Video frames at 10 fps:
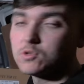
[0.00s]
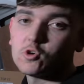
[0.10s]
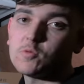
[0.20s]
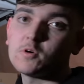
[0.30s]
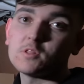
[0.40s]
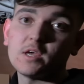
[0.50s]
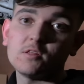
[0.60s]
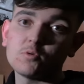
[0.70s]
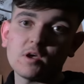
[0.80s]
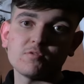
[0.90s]
can shop
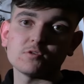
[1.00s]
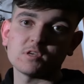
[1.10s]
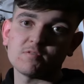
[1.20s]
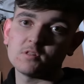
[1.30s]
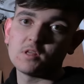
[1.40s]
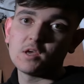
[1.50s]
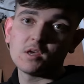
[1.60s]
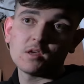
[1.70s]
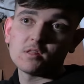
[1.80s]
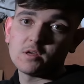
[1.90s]
online 24 7.
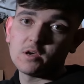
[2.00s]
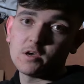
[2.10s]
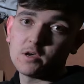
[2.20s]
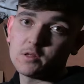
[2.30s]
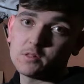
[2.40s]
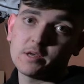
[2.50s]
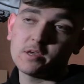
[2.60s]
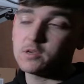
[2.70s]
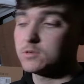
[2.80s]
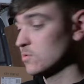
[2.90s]
The
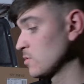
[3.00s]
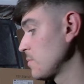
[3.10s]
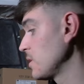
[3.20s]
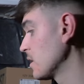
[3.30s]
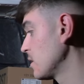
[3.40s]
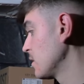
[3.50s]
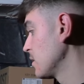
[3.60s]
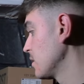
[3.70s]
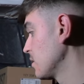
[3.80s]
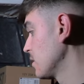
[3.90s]
link is going to be
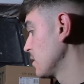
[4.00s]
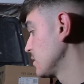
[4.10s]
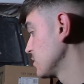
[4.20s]
in the